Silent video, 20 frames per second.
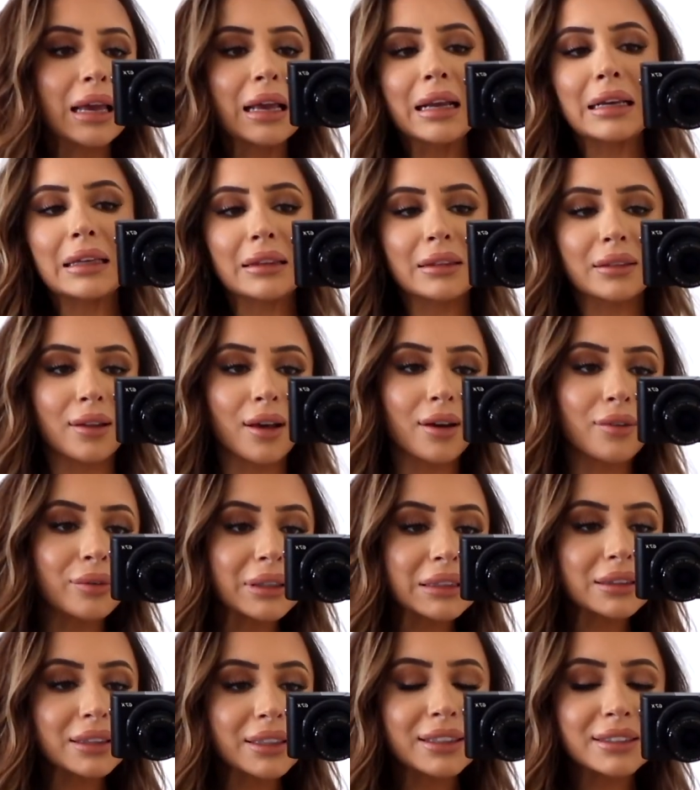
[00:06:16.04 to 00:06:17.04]
in love
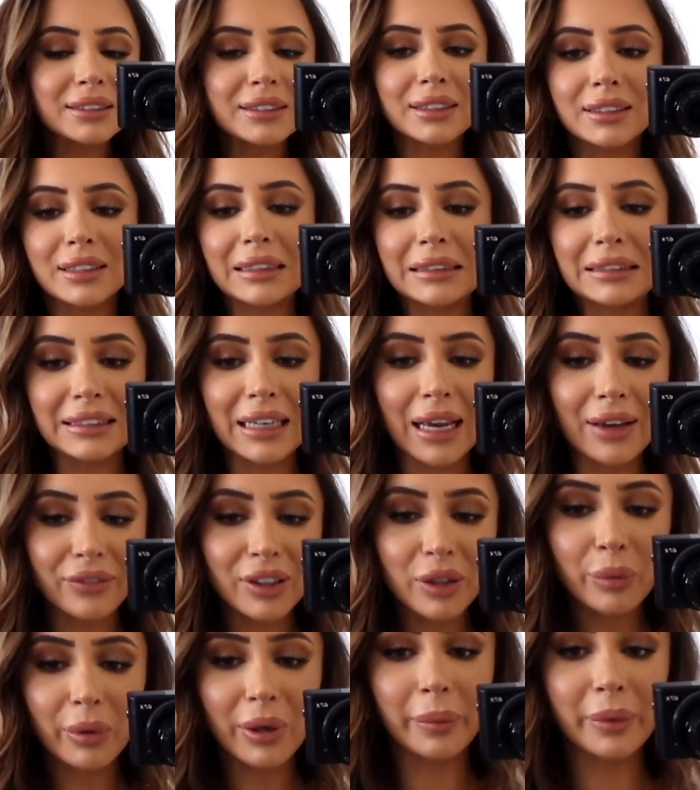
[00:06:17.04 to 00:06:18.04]
with this. This is
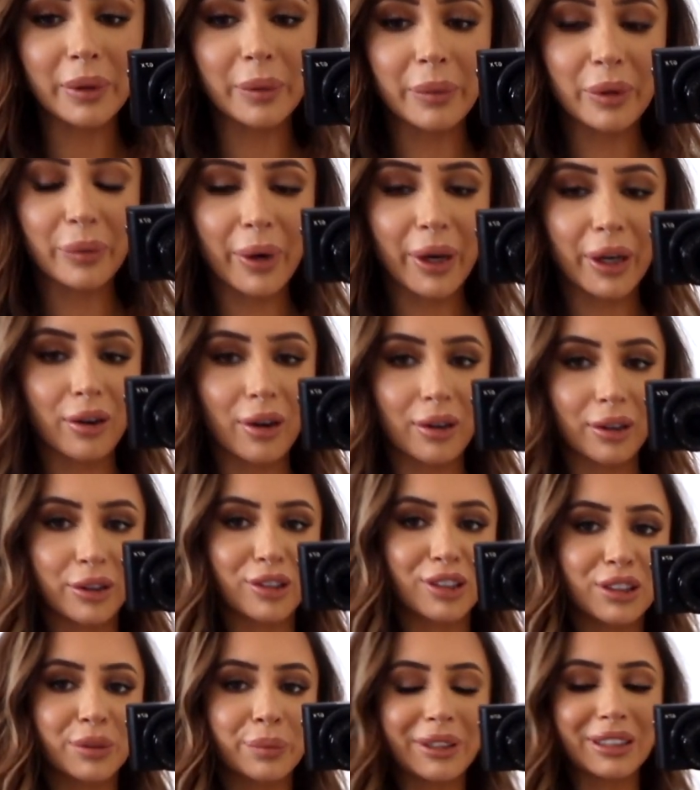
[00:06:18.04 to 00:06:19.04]
definitely what I'm going to be wearing on
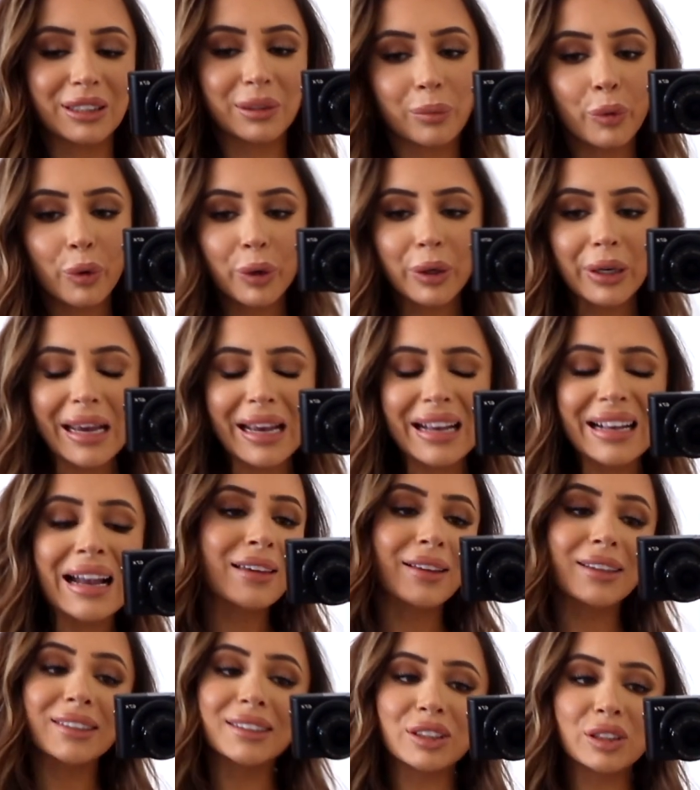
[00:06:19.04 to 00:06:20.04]
Christmas morning.
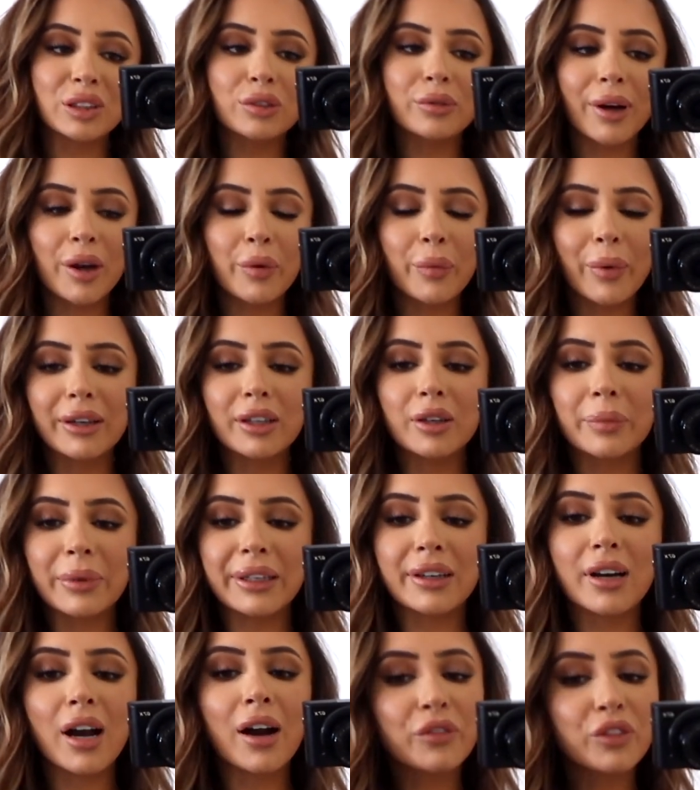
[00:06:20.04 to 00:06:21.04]
This is a great way to be
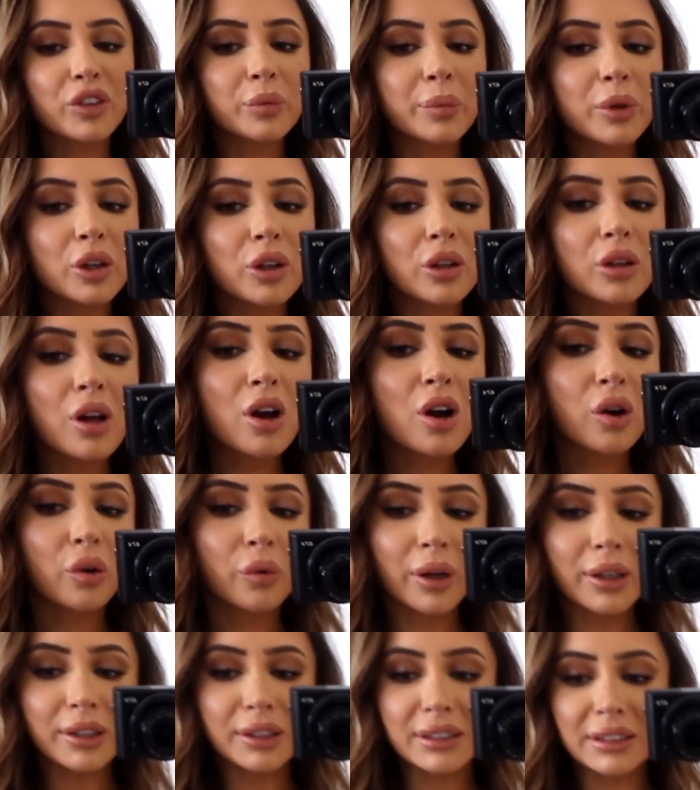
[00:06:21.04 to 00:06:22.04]
comfortable
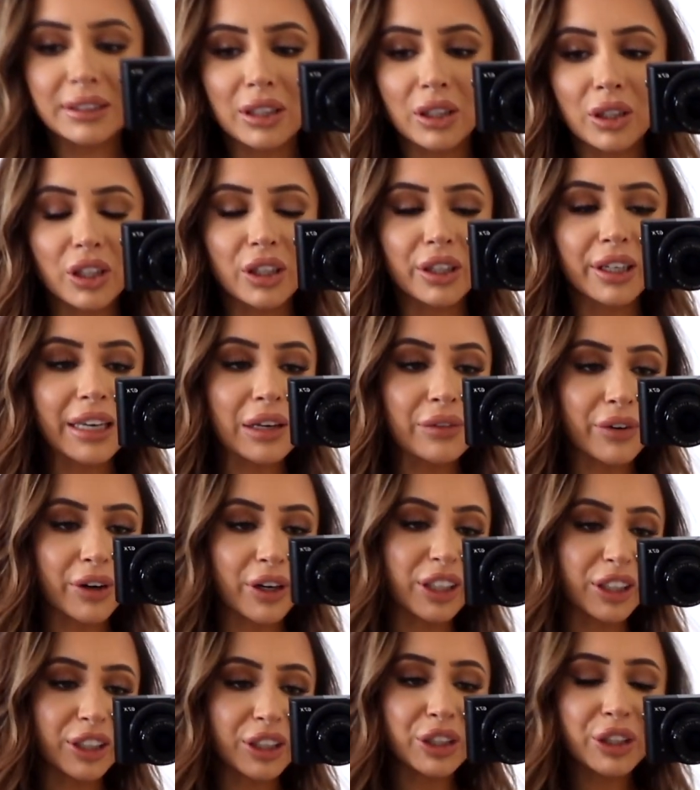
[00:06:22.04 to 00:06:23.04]
while still looking
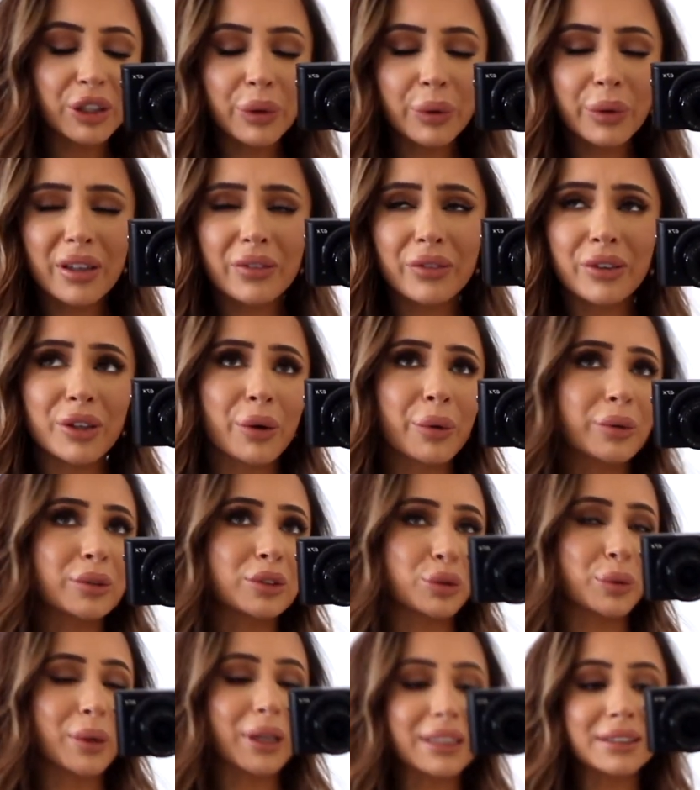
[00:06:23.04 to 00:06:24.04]
very cute if you don't
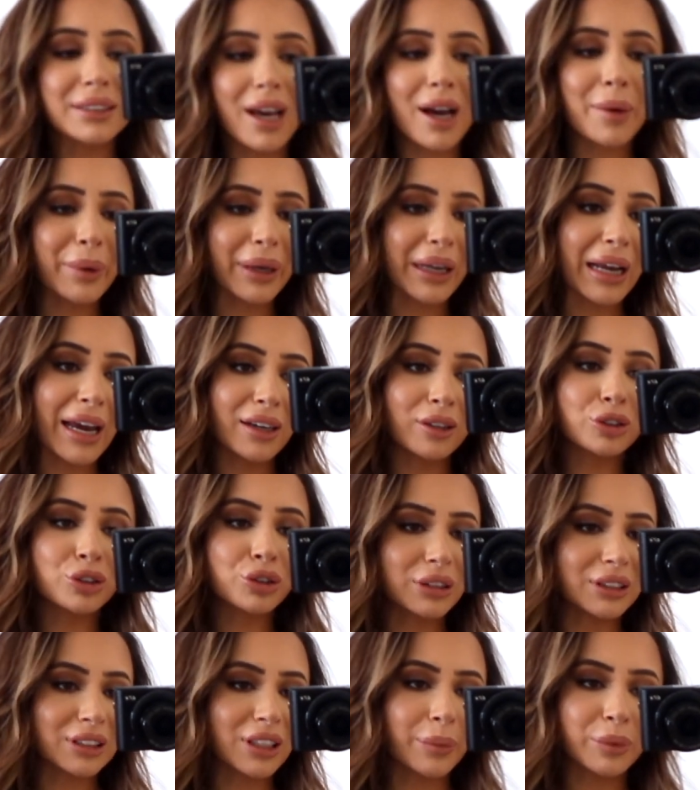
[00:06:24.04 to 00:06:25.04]
dress up. Like I don't
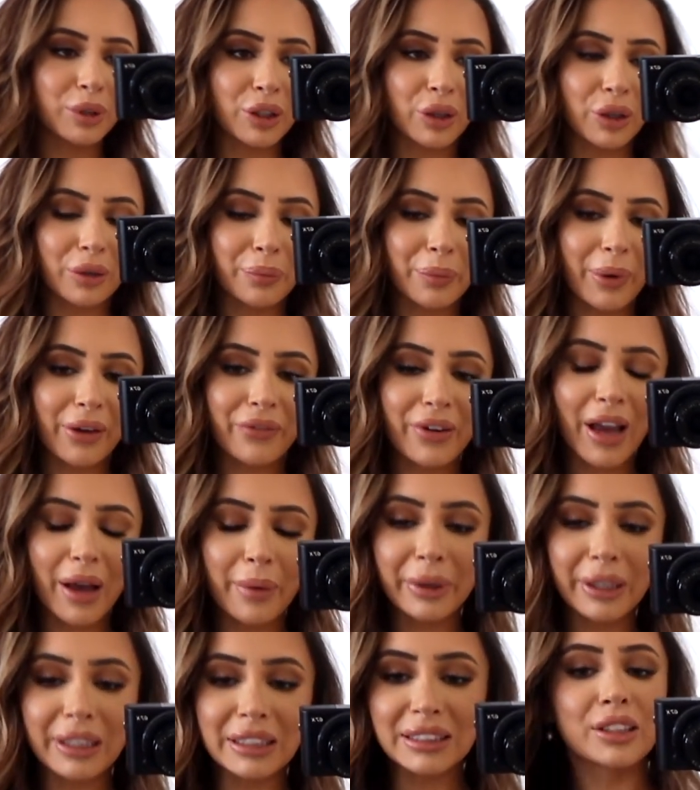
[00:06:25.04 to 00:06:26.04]
dress up to go to my
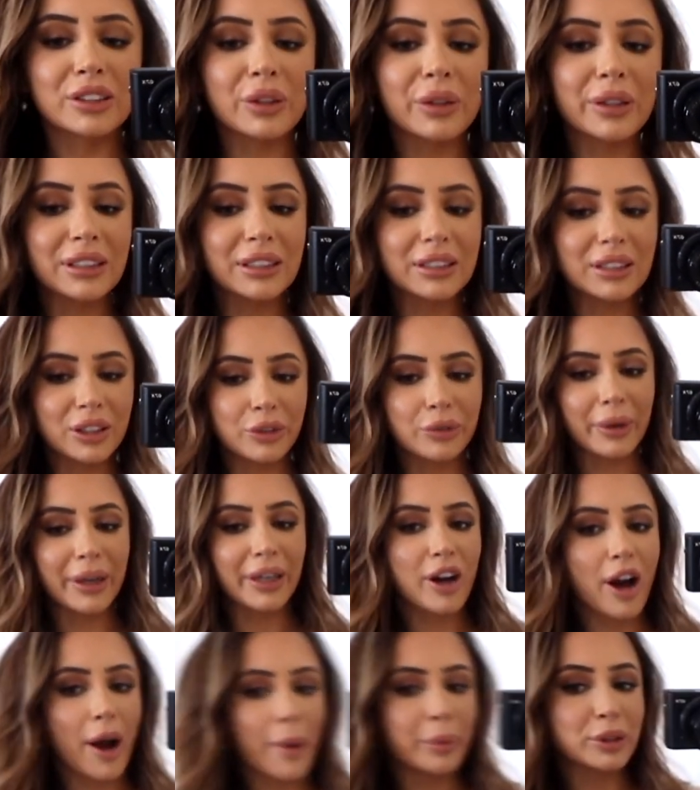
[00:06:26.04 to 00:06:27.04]
family's. So this is a
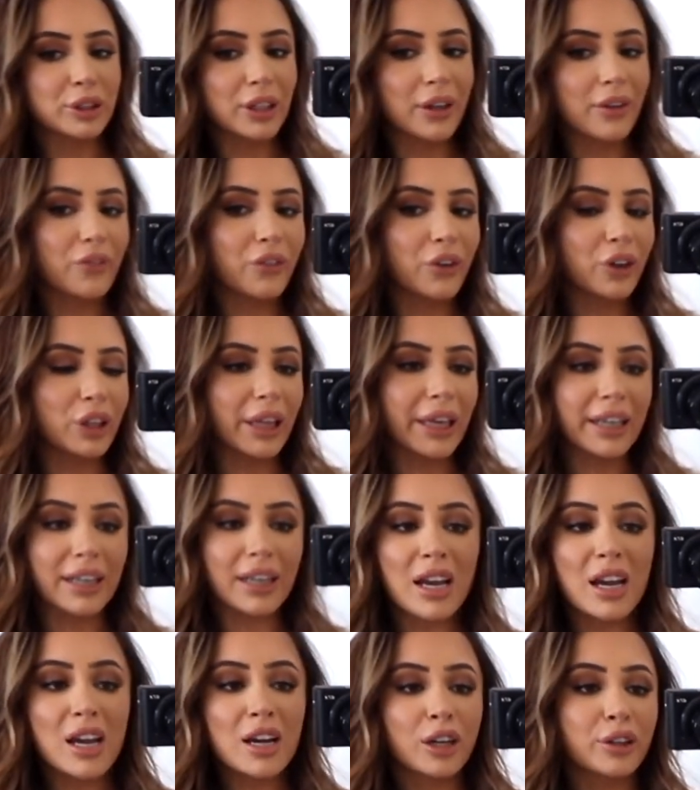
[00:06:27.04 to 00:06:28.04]
great option for like
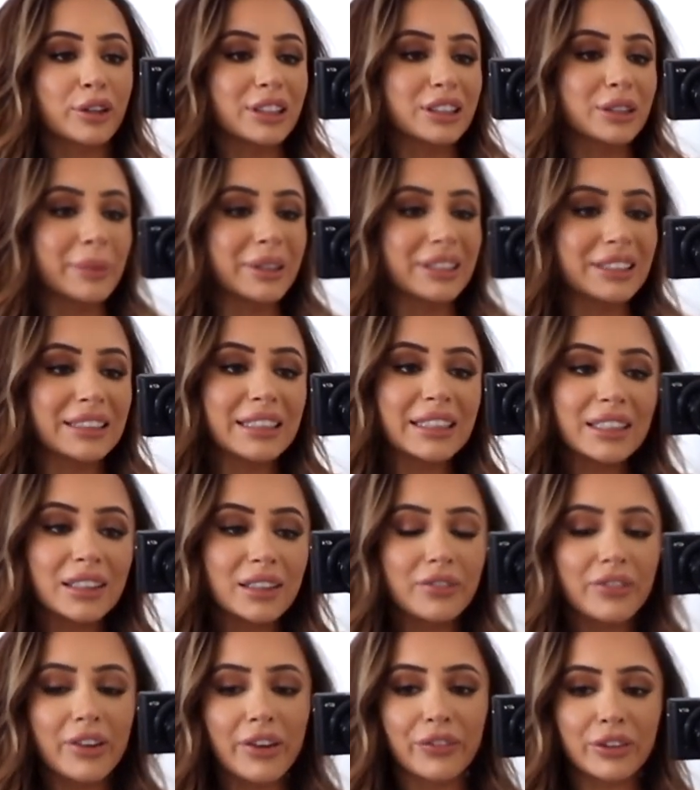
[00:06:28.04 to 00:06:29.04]
Christmas
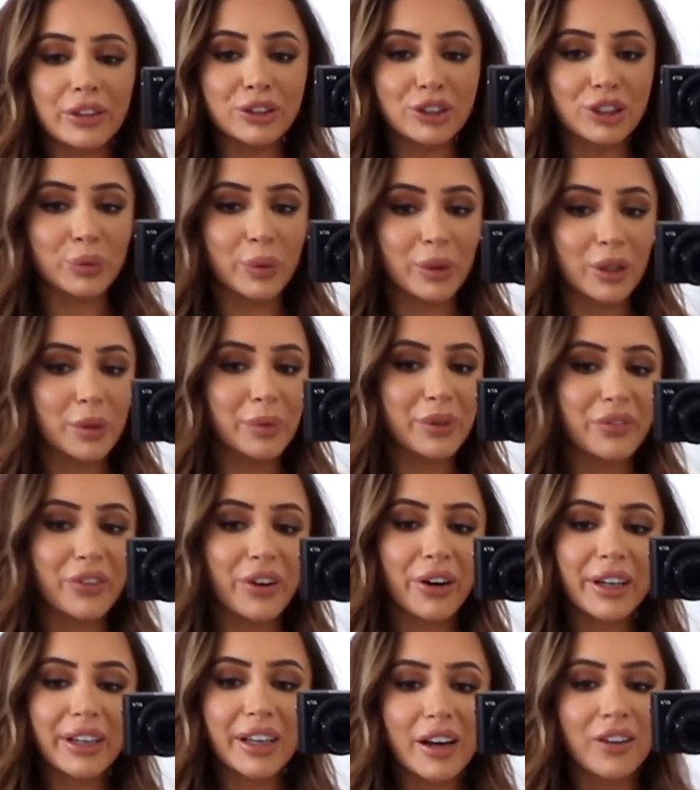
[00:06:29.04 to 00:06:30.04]
Eve if you just want to be
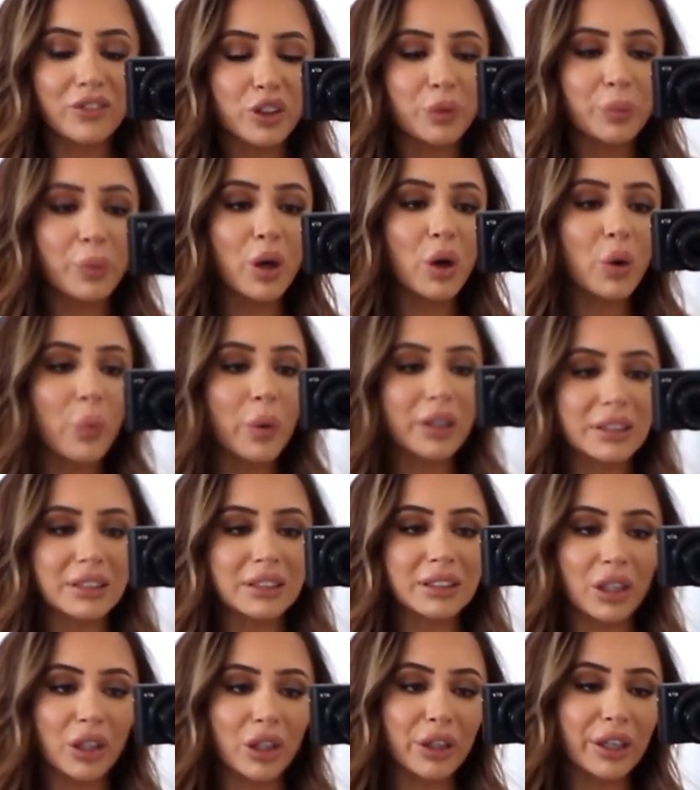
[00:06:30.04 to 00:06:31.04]
very comfortable while
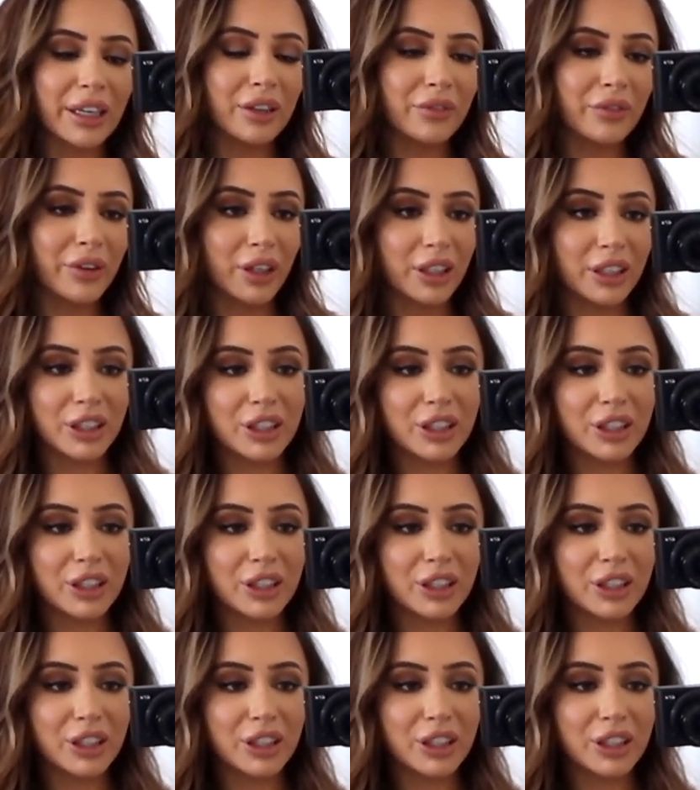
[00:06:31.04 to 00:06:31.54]
still looking very